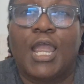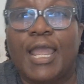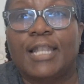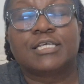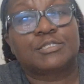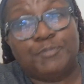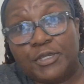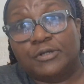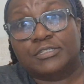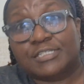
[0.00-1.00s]
And the
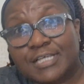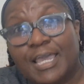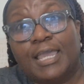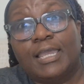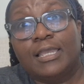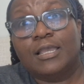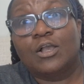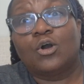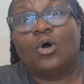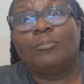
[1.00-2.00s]
spirit say,
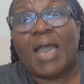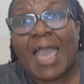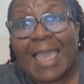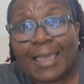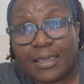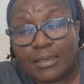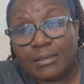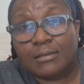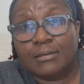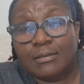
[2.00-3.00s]
go back
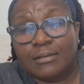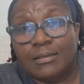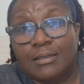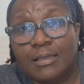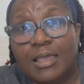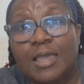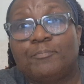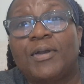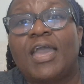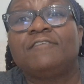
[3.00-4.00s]

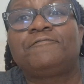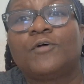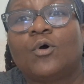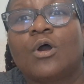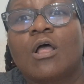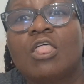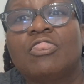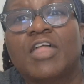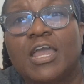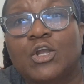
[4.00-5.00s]
and pay for
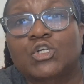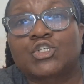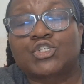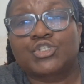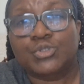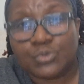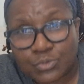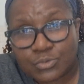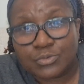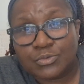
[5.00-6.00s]
theirs too.
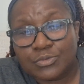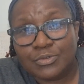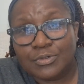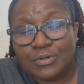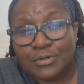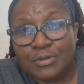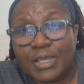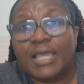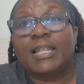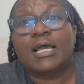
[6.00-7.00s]

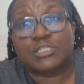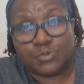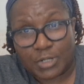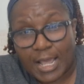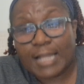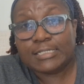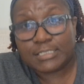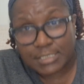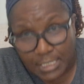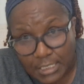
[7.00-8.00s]
And that's what I
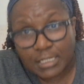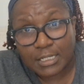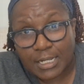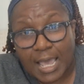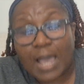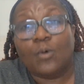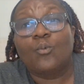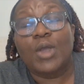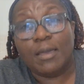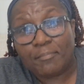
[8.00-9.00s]
did. I
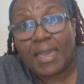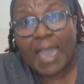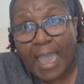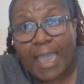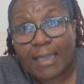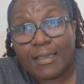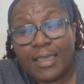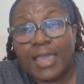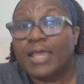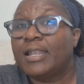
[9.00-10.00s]
went back
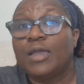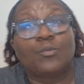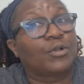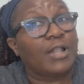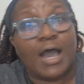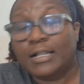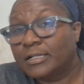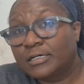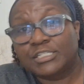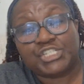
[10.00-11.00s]
and they were not
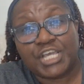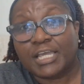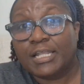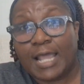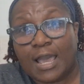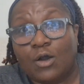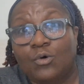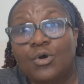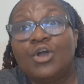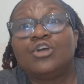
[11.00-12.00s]
done checking
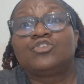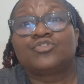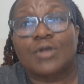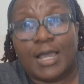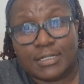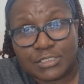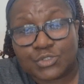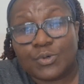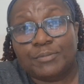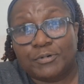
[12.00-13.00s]
out, trying to
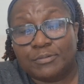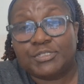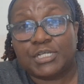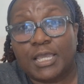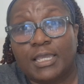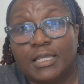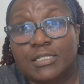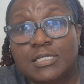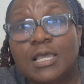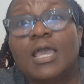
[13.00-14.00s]
scrape up
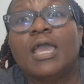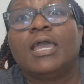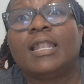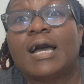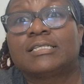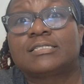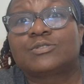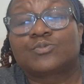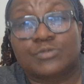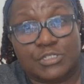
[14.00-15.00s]
change. And I
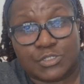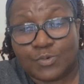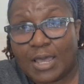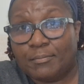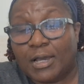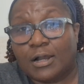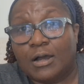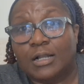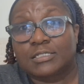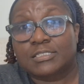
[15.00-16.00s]
just swiped my
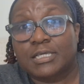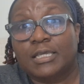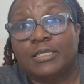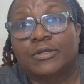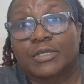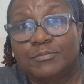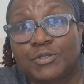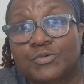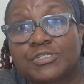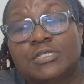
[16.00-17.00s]
card and said, here, give me
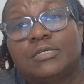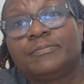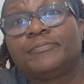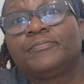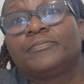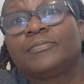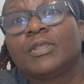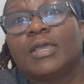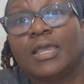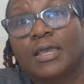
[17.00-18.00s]
the receipt.
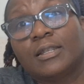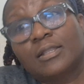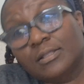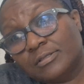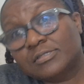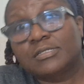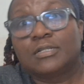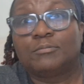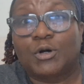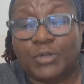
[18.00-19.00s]
And
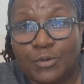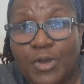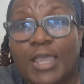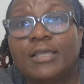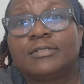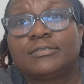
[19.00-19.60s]
send them on their way.